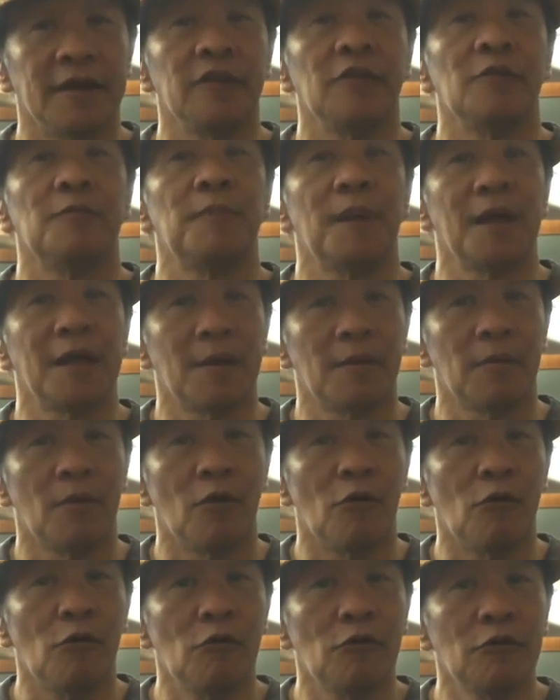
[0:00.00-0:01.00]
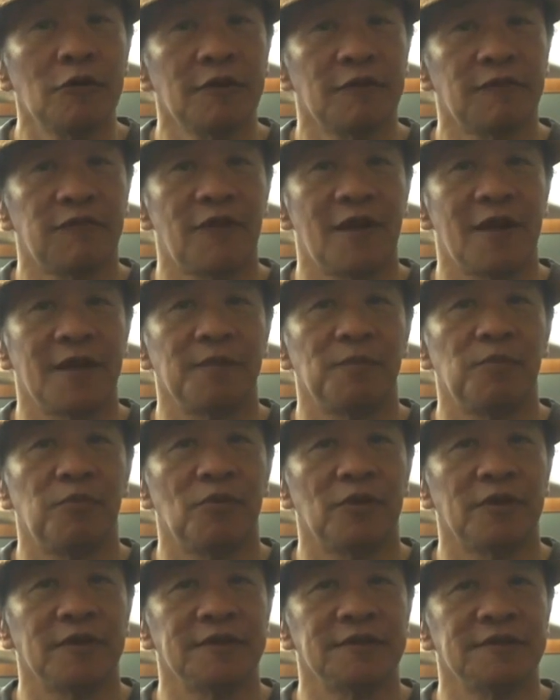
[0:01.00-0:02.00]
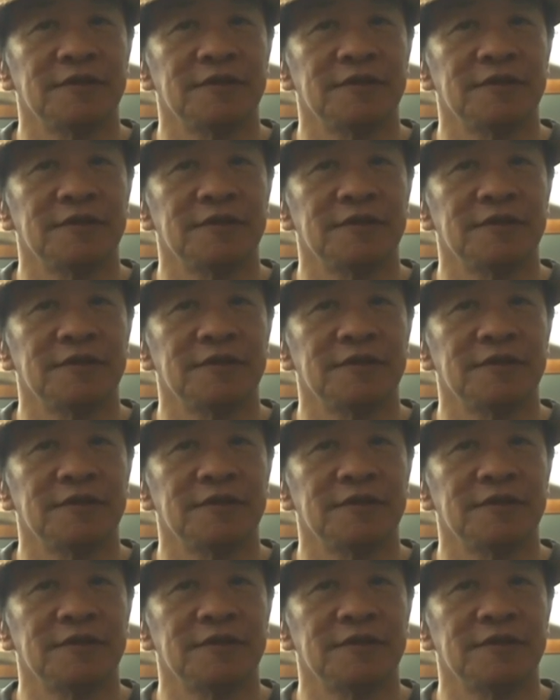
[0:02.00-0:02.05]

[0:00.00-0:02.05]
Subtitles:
you pick up all the fine points.